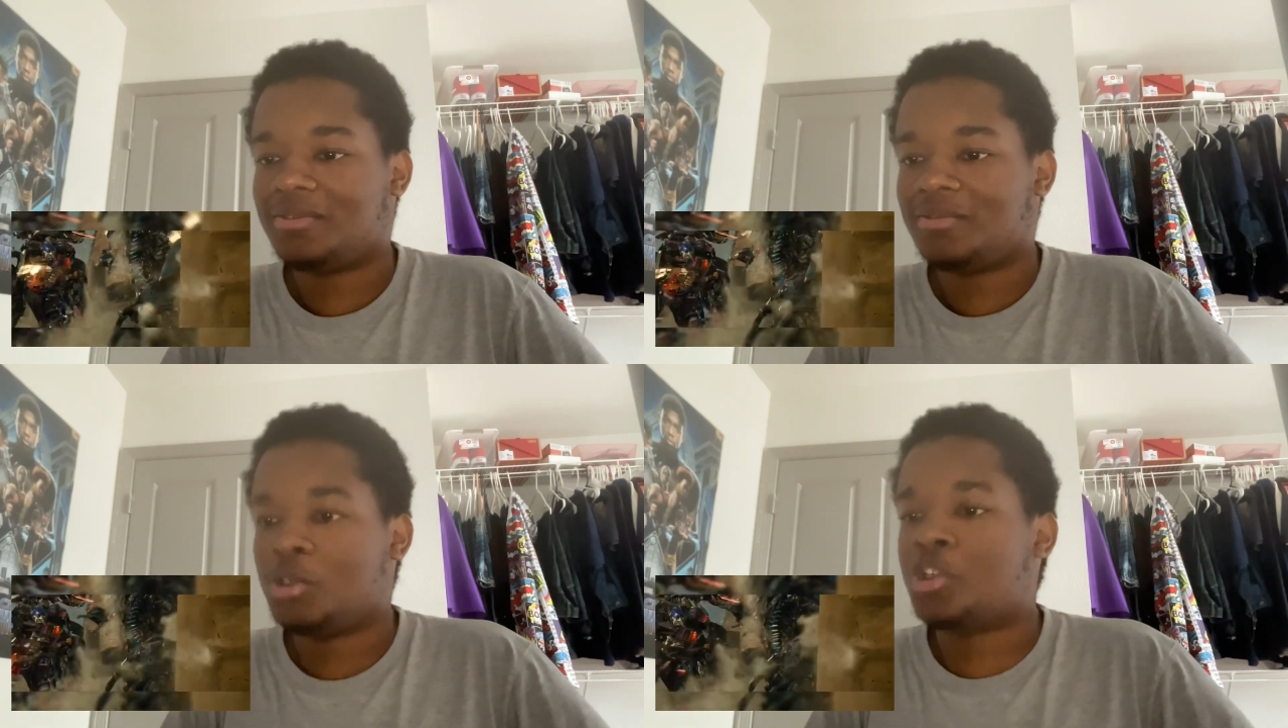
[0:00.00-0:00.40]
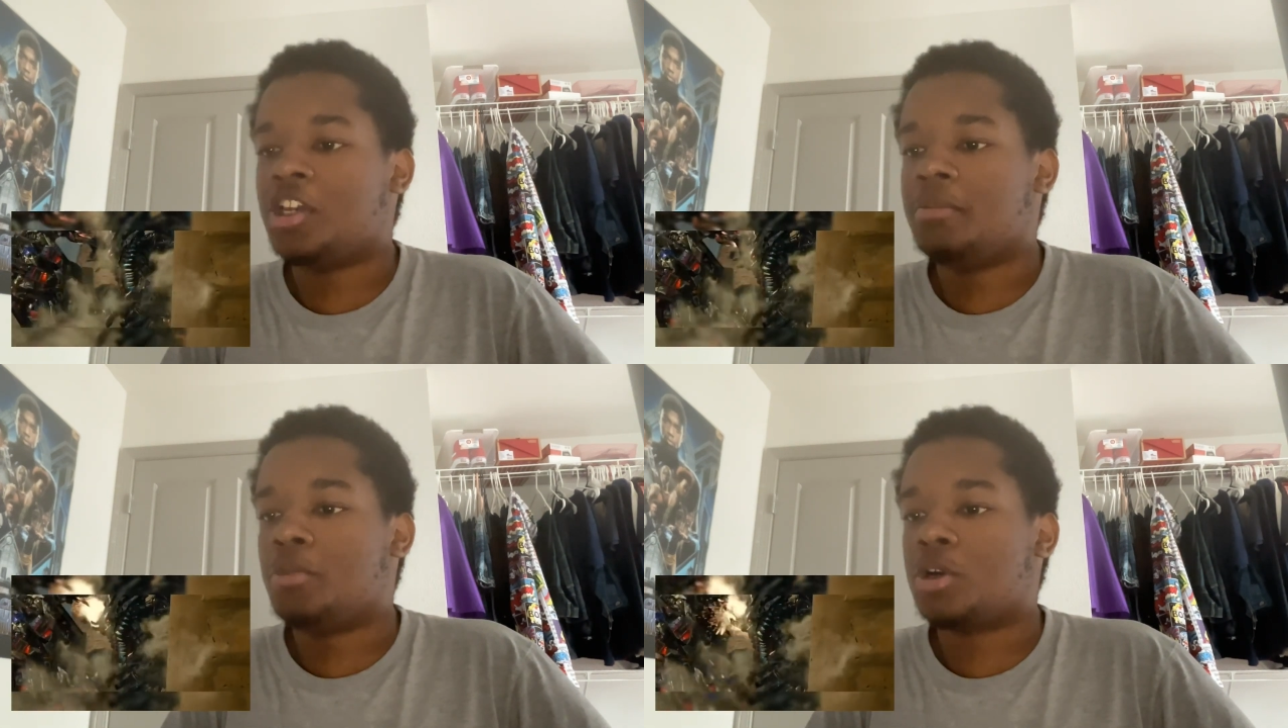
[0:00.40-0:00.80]

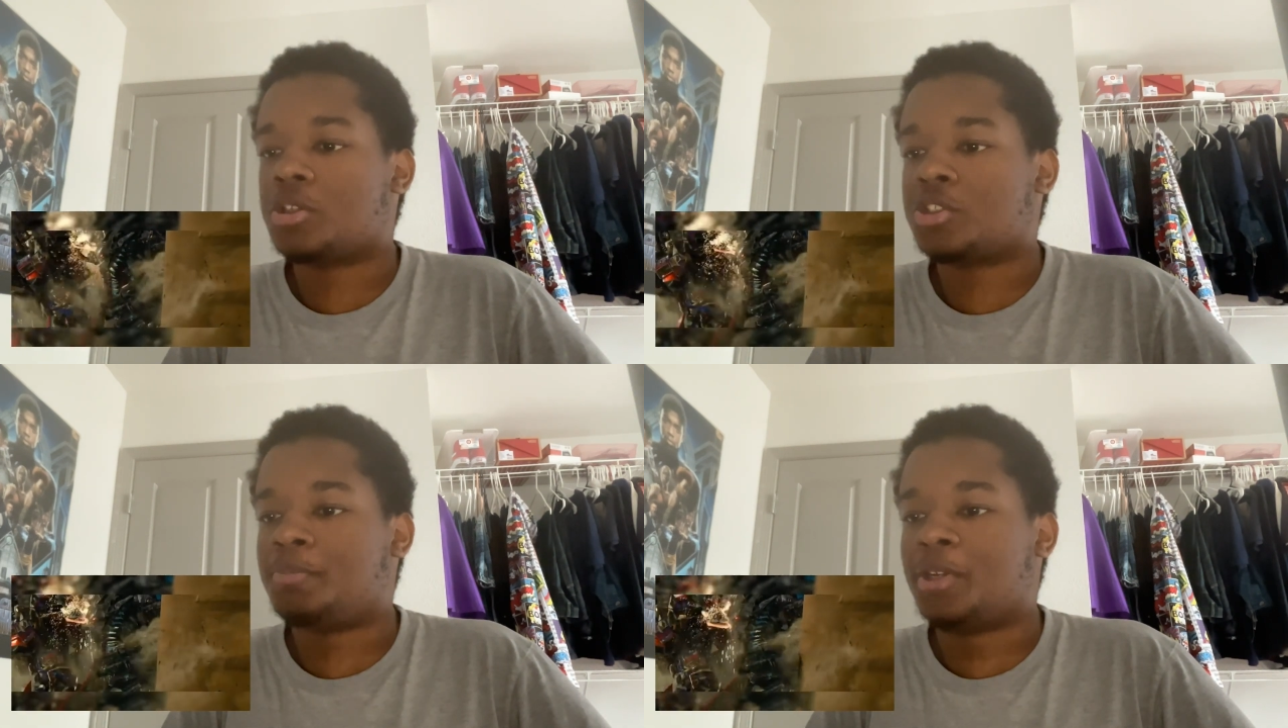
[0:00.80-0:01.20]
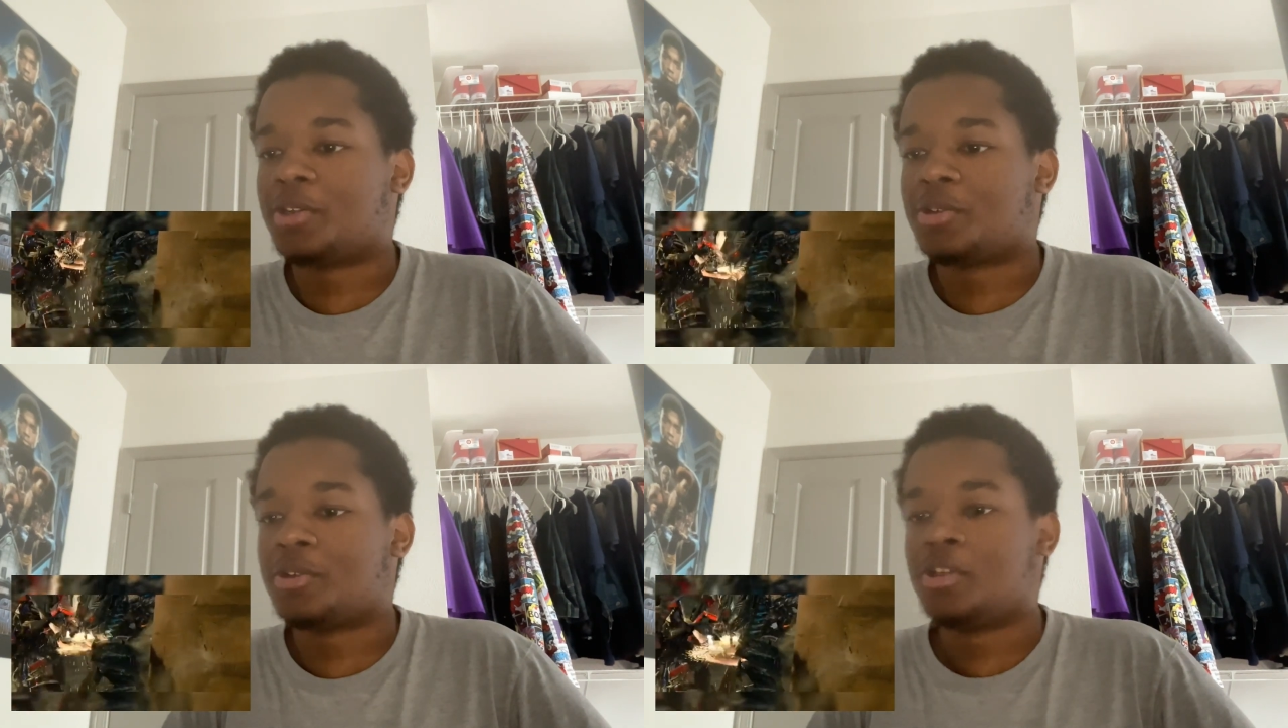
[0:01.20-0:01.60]
Okay, Mark
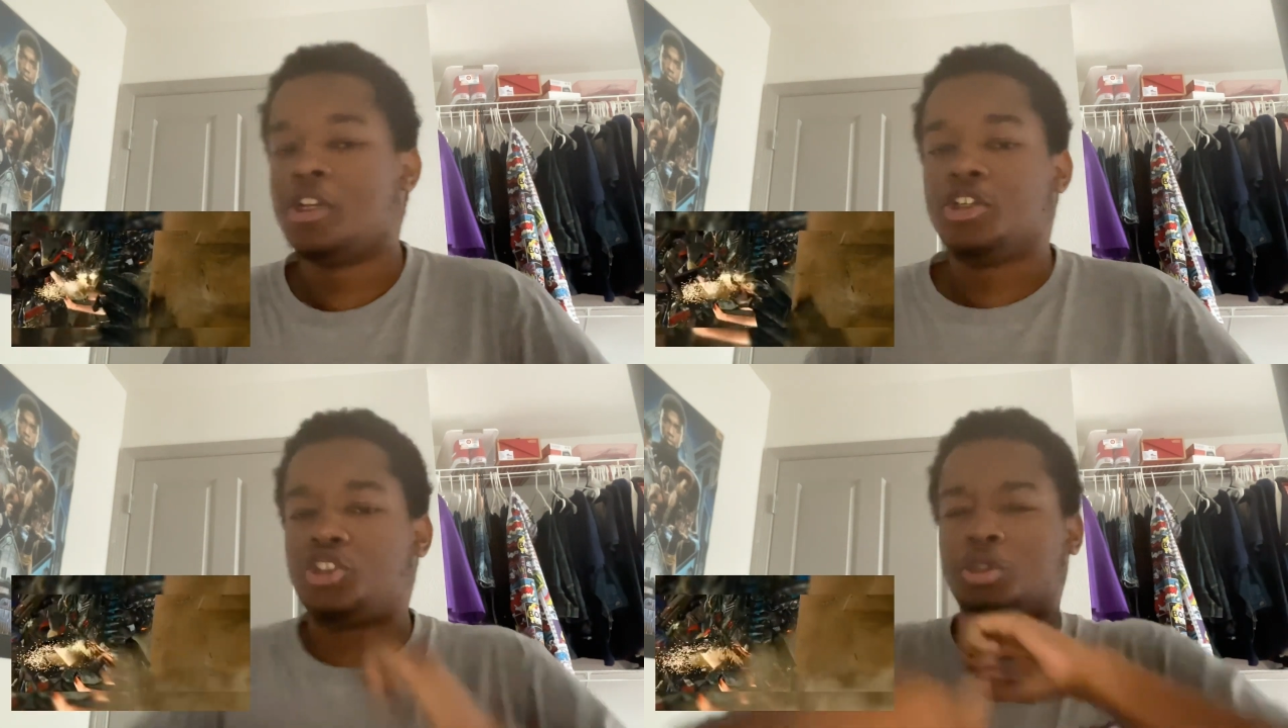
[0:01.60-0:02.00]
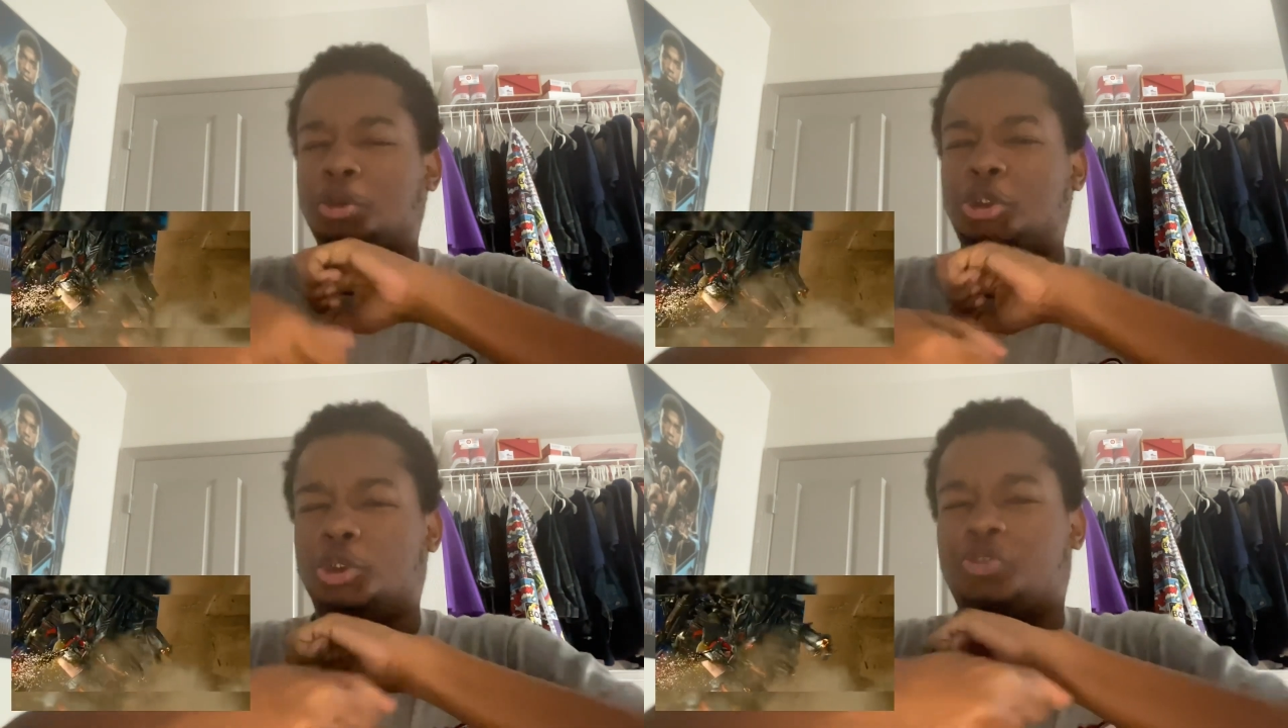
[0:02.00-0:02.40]
Spector. Give
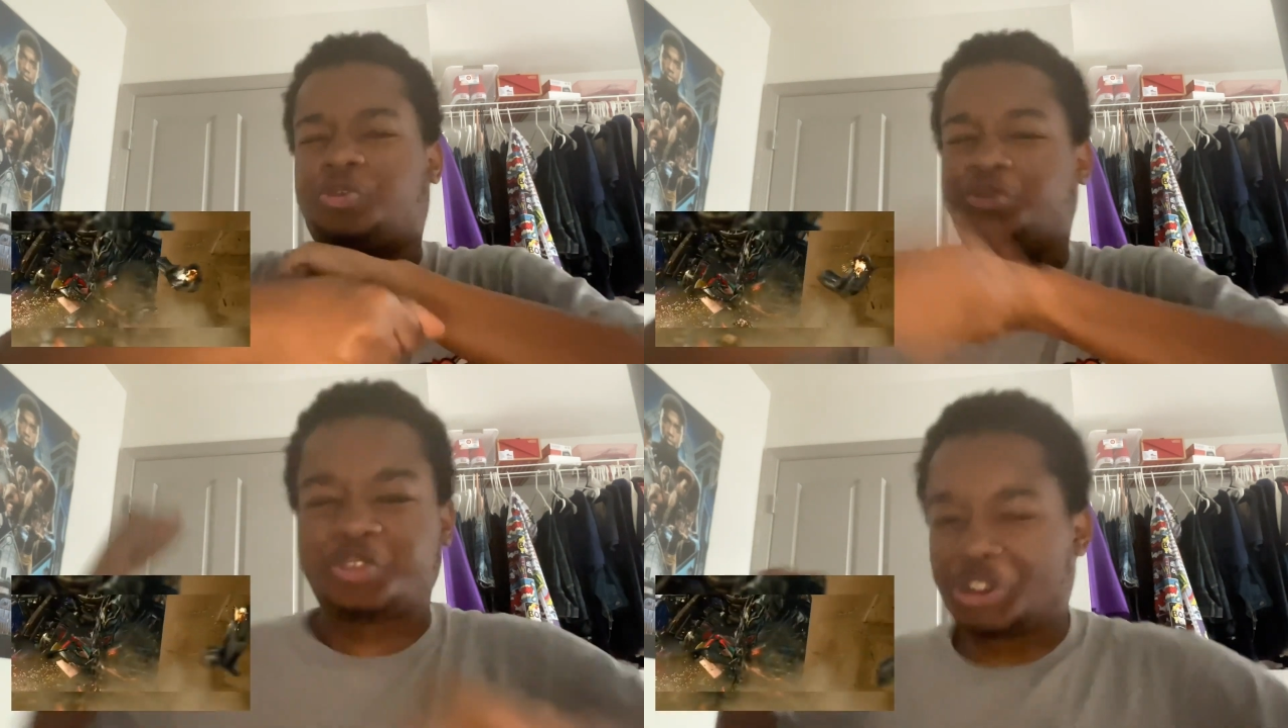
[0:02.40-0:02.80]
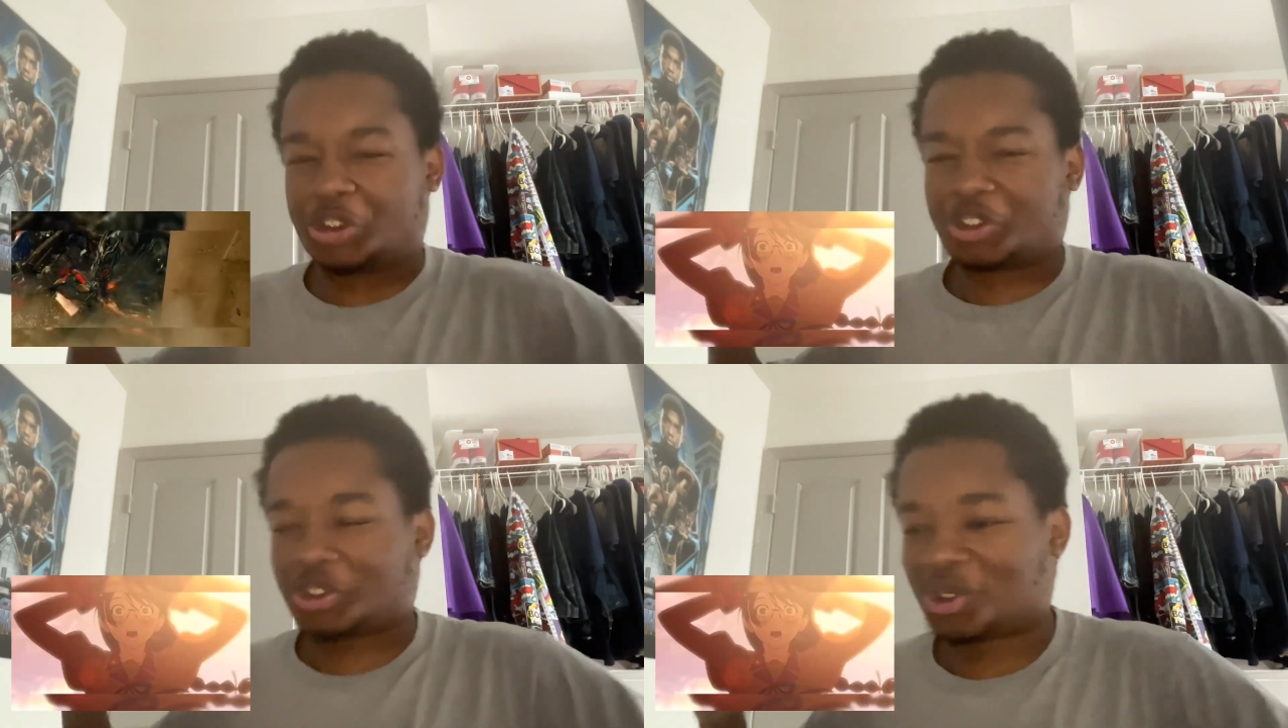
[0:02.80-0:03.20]
me your
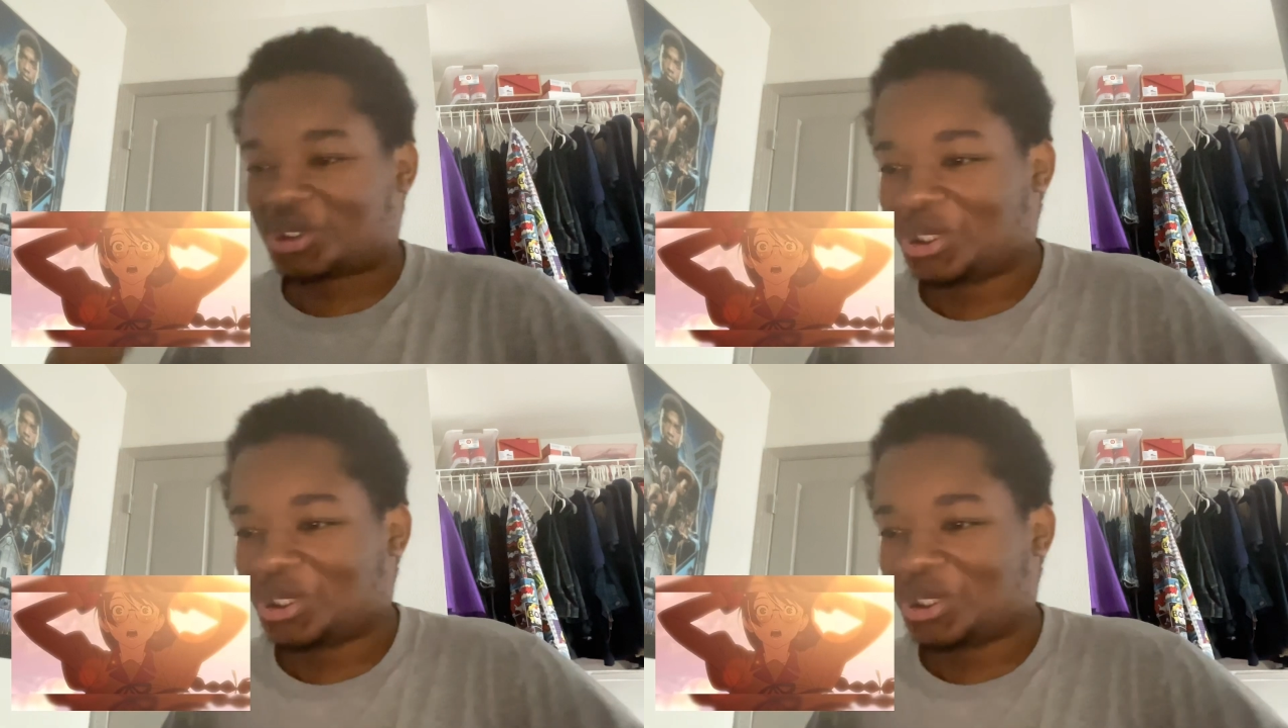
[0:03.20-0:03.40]
face.